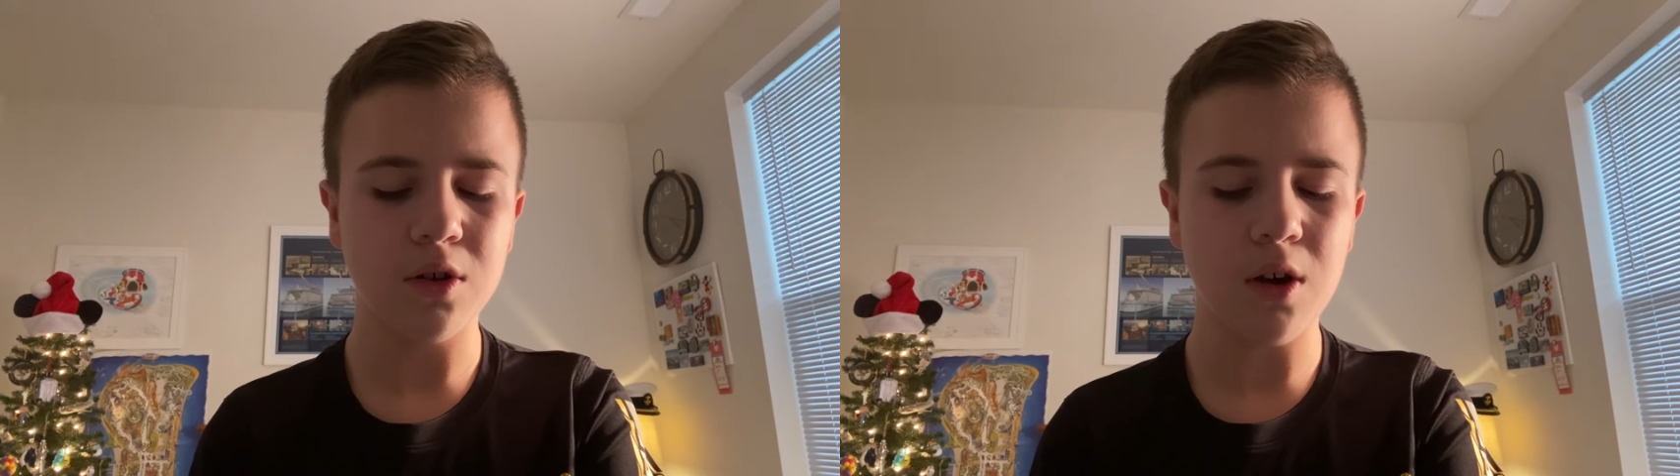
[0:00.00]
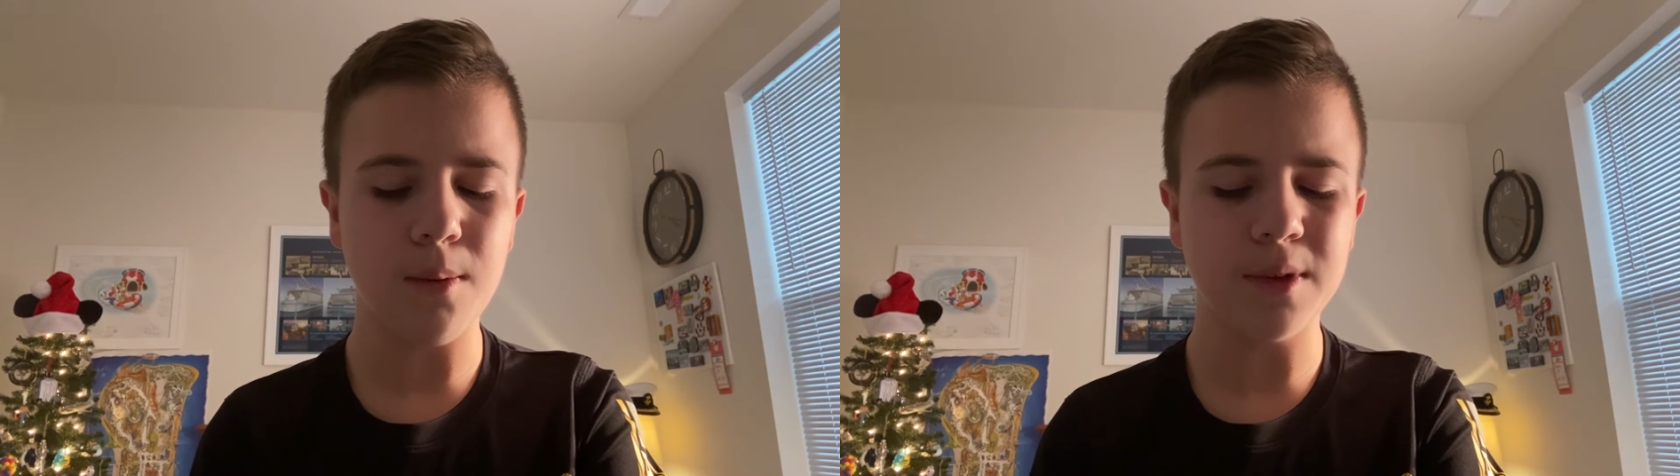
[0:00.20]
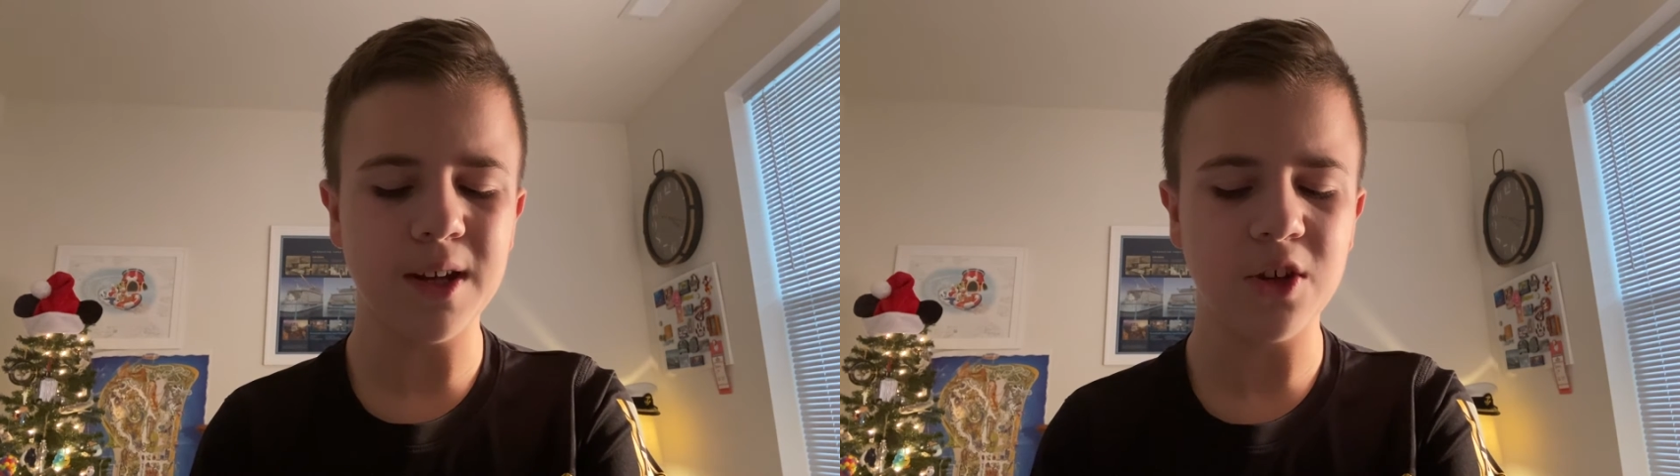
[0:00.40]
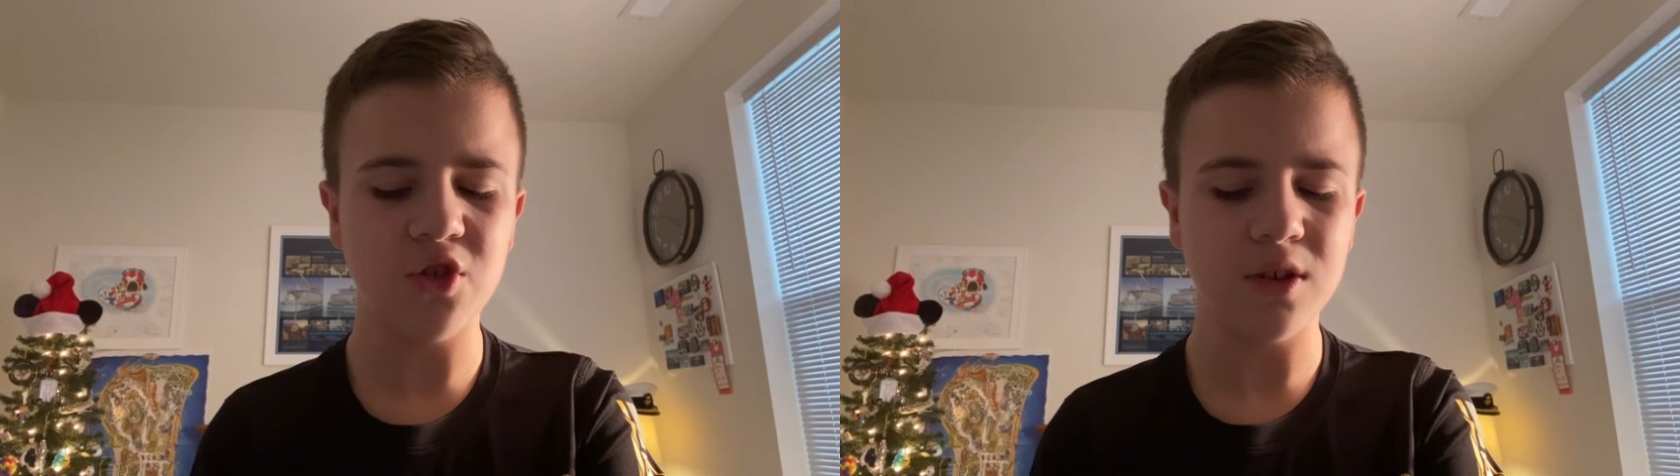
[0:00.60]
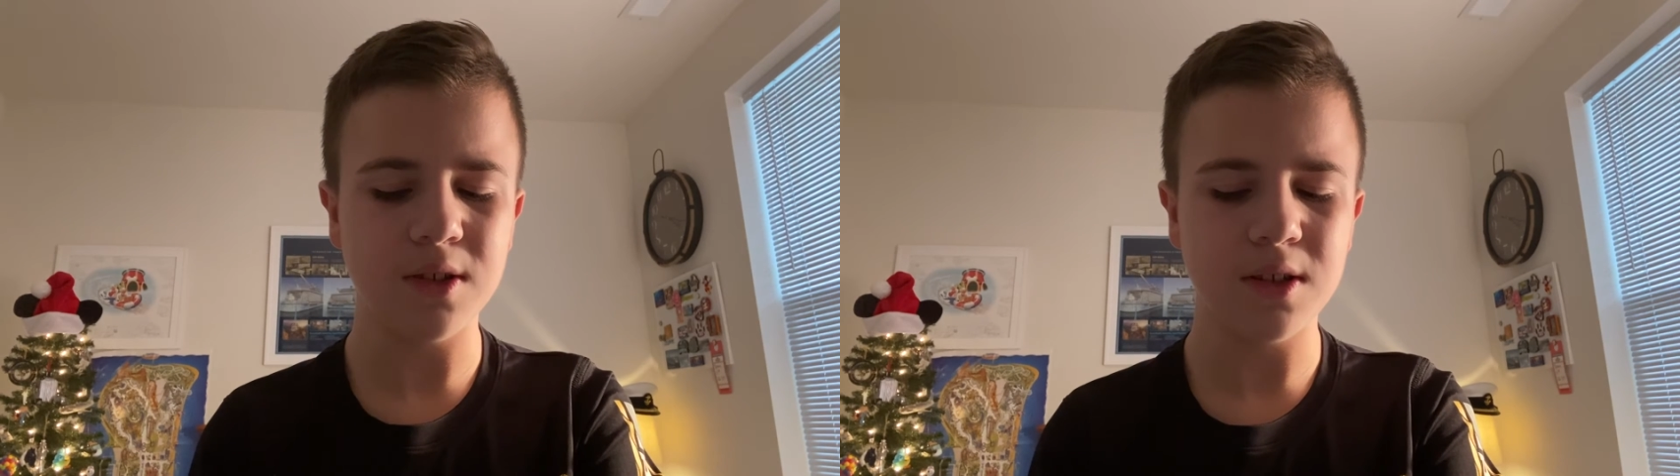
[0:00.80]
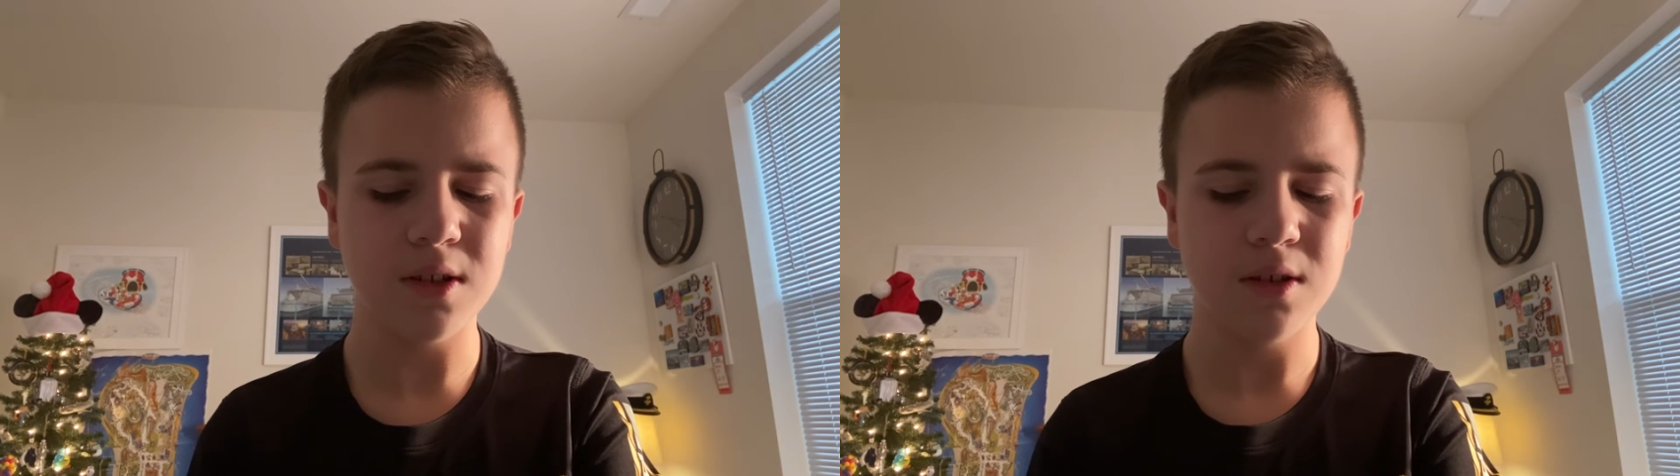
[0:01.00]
accommodations.